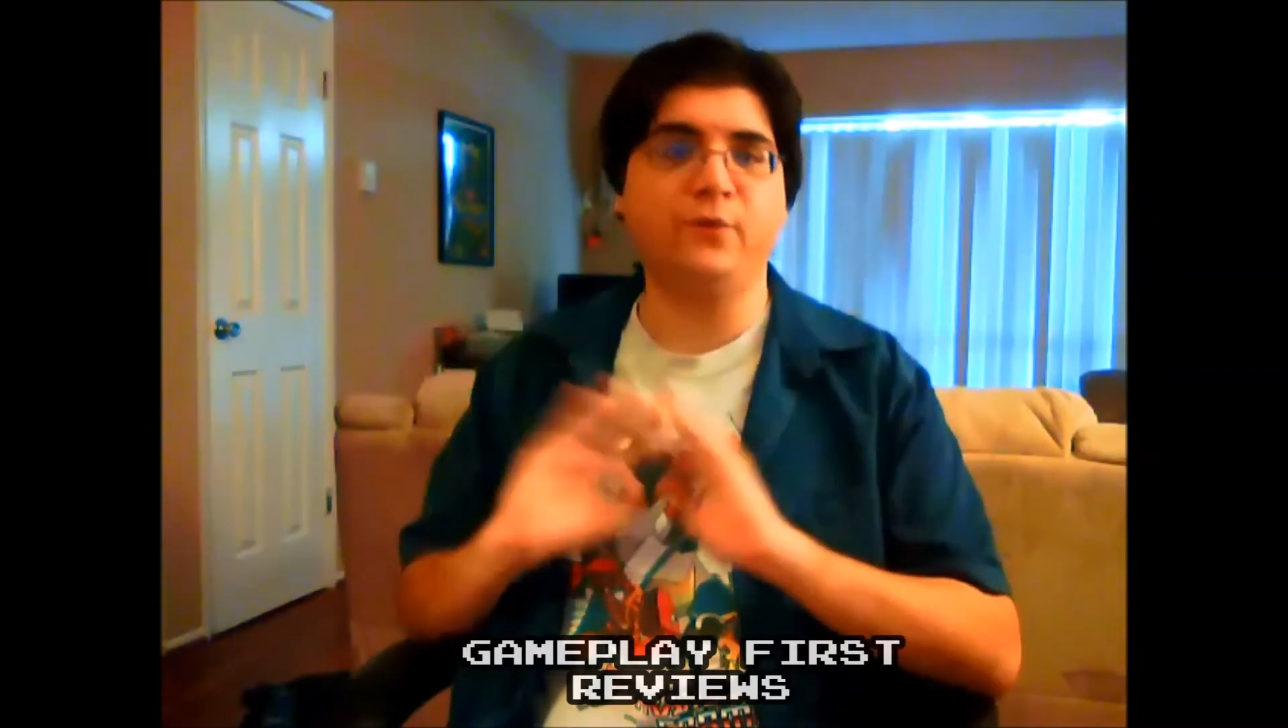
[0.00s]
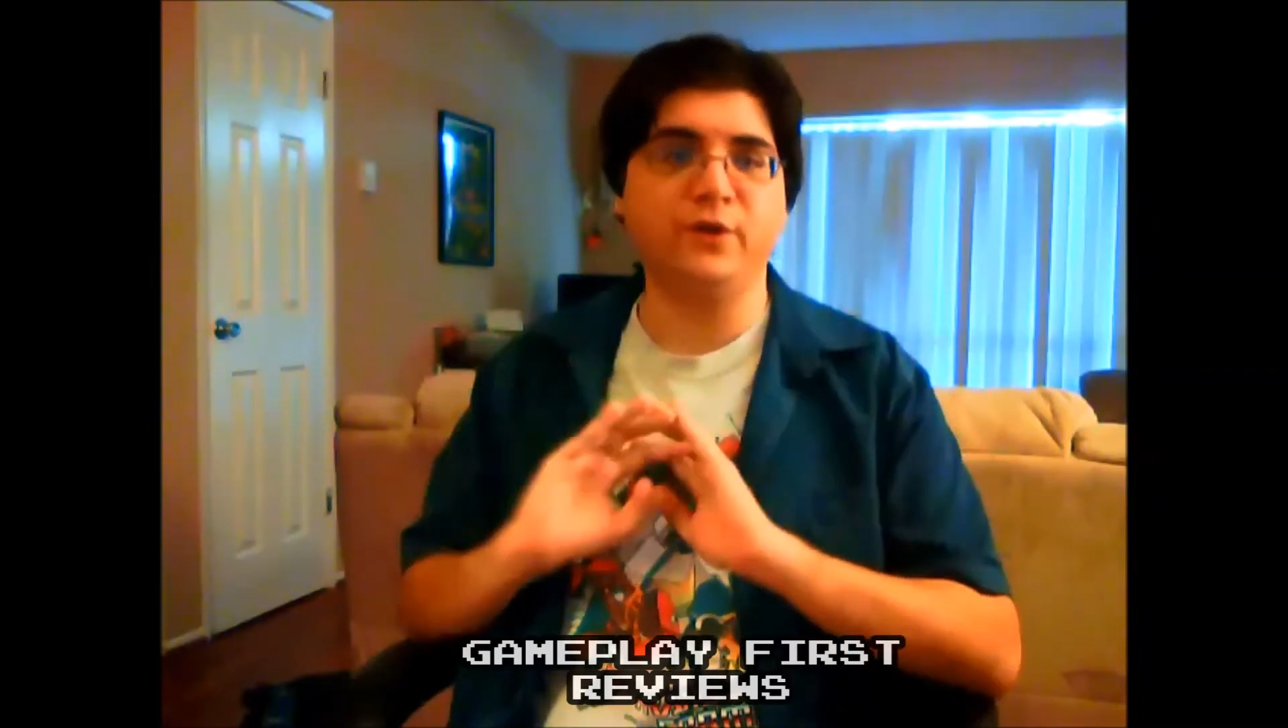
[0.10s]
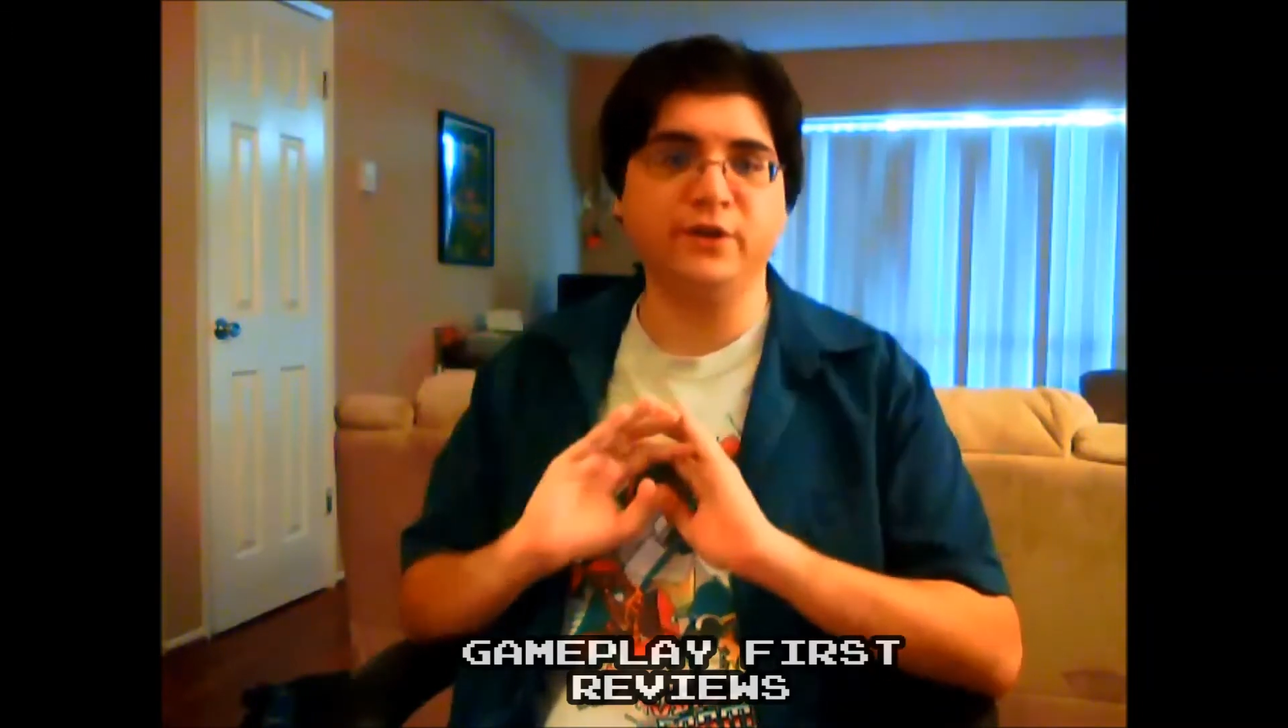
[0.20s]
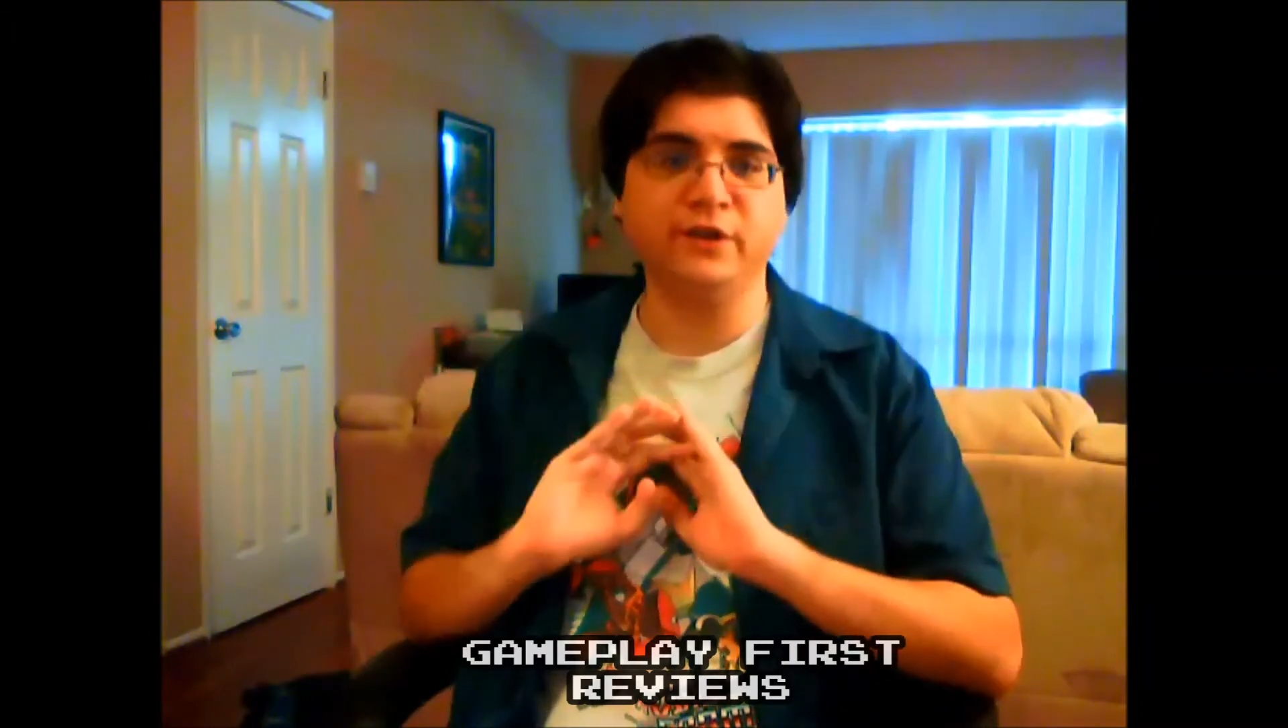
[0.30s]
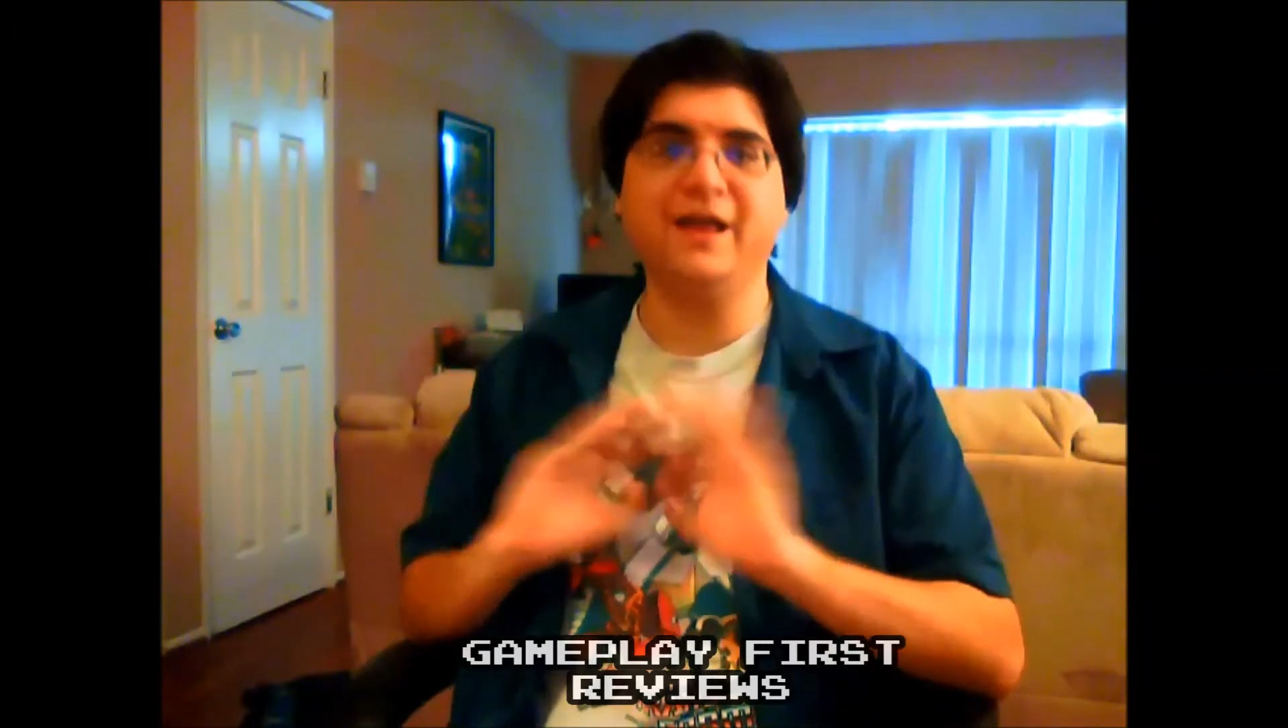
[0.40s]

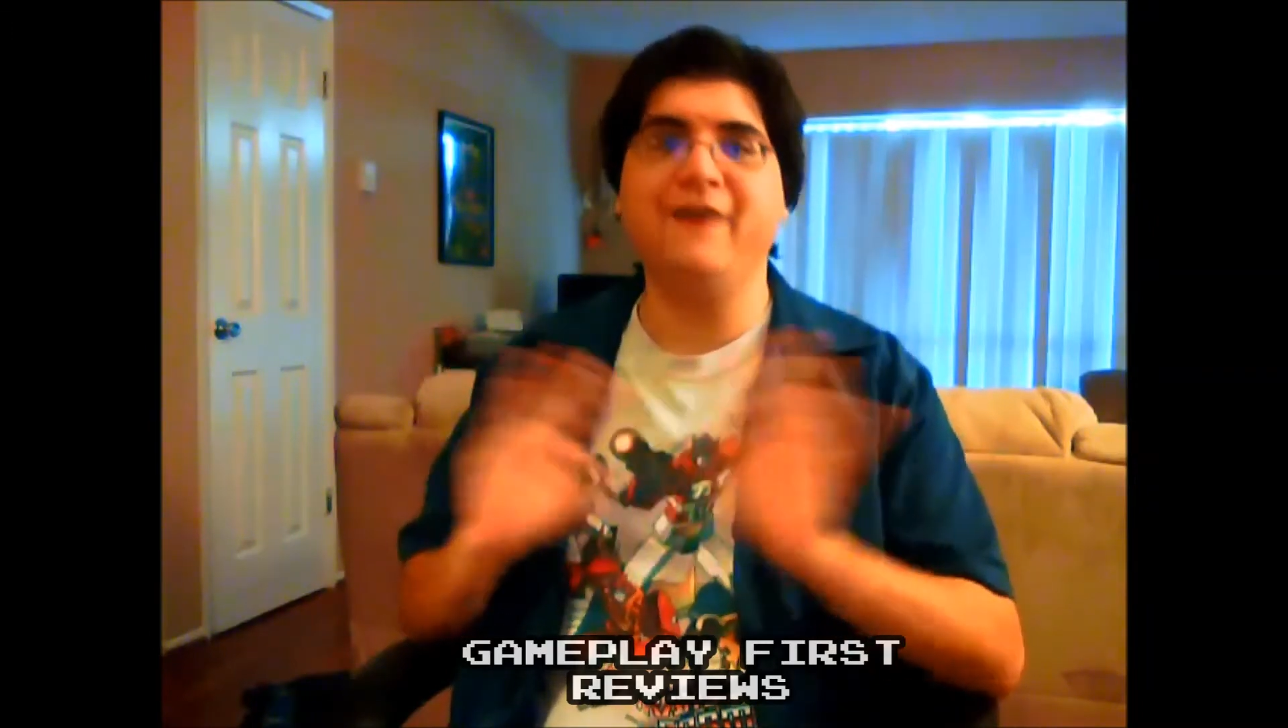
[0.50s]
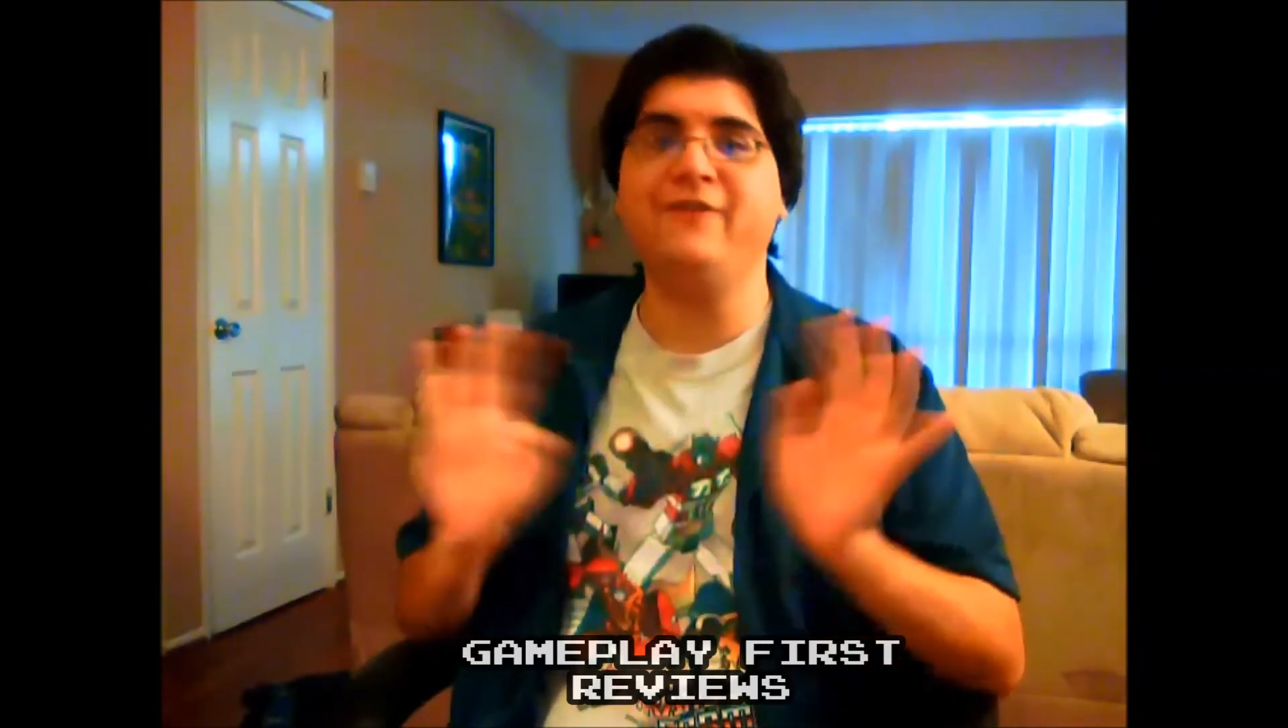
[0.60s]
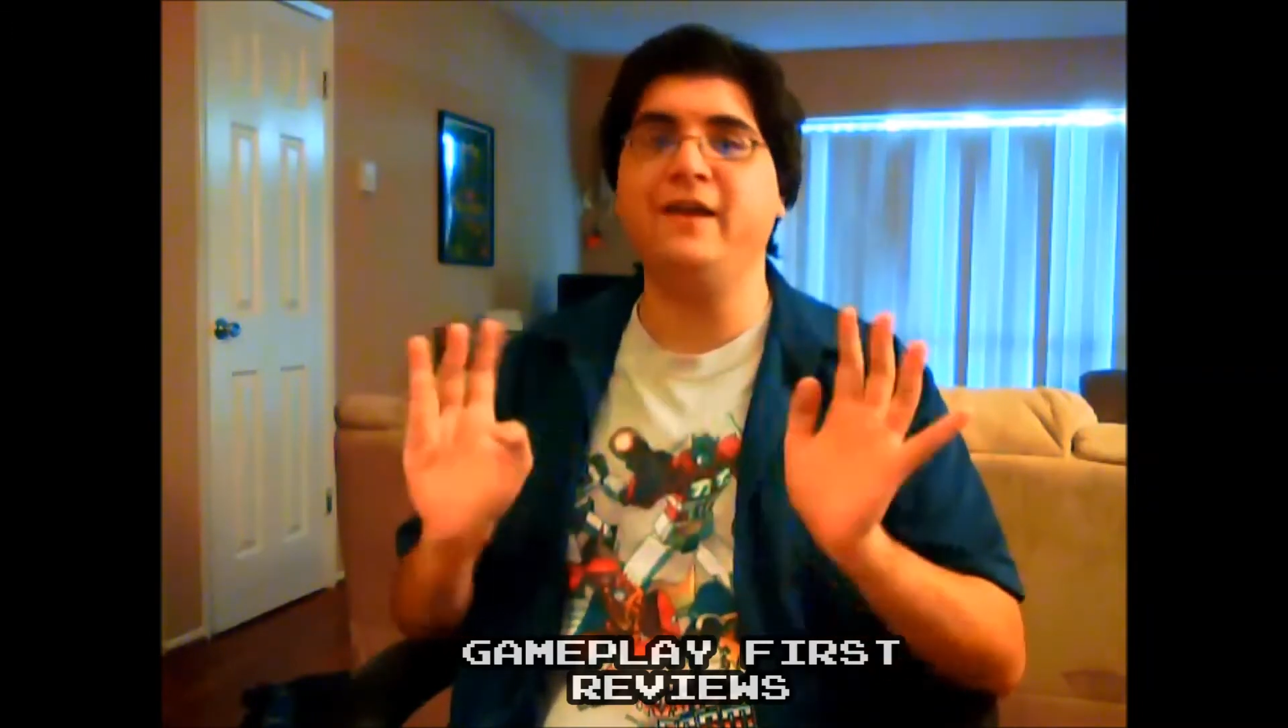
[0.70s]
would love